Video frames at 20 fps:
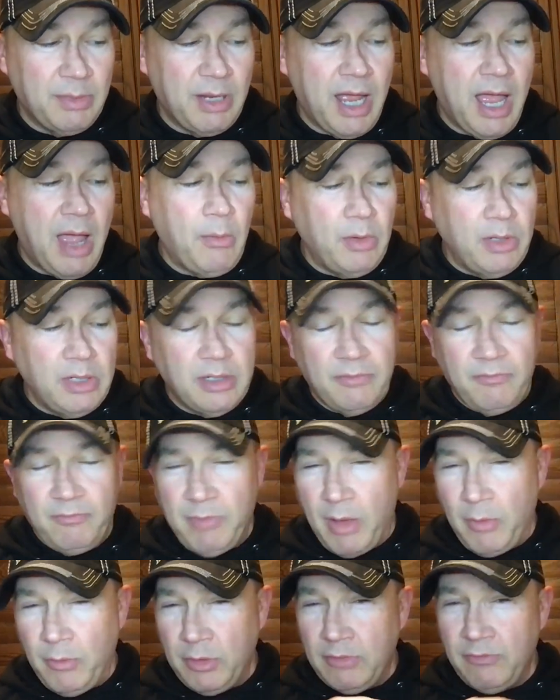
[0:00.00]
But I wanted
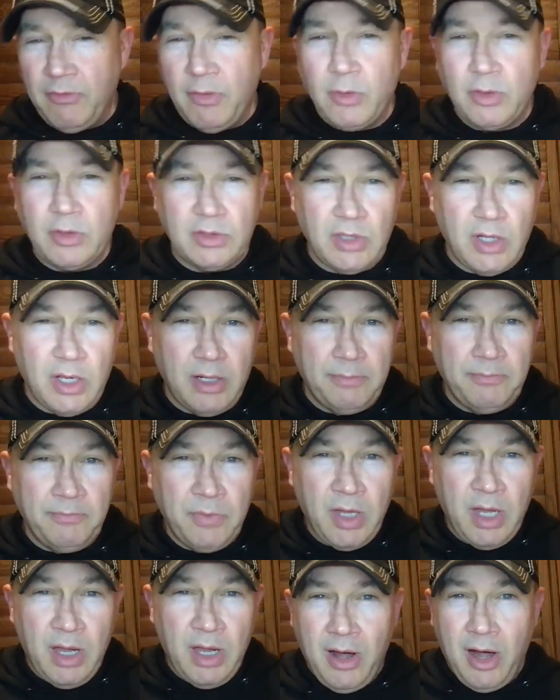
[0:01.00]
to I wanted to focus on
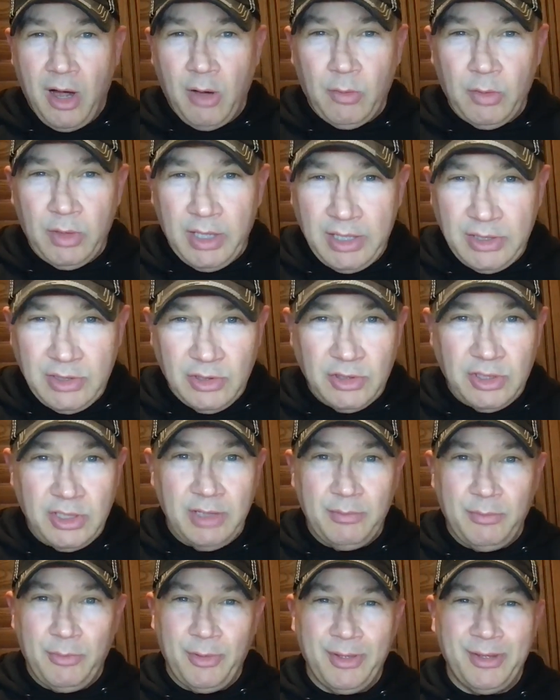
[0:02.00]
our
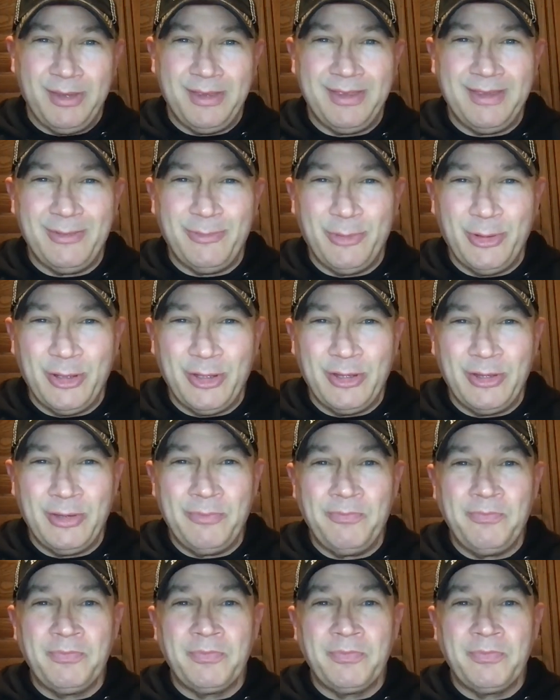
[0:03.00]
relationship with with